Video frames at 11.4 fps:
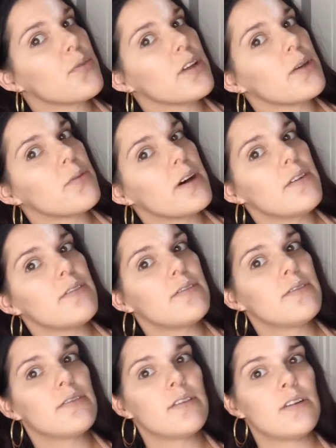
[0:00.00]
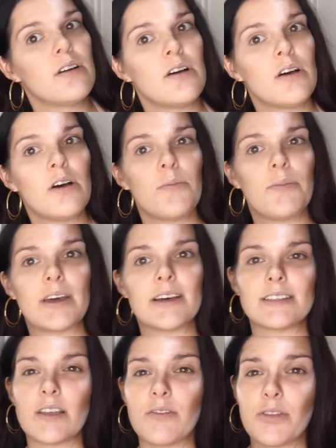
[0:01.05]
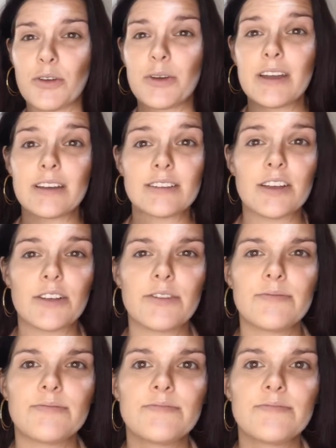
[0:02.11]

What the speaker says: really well because of the green concealer?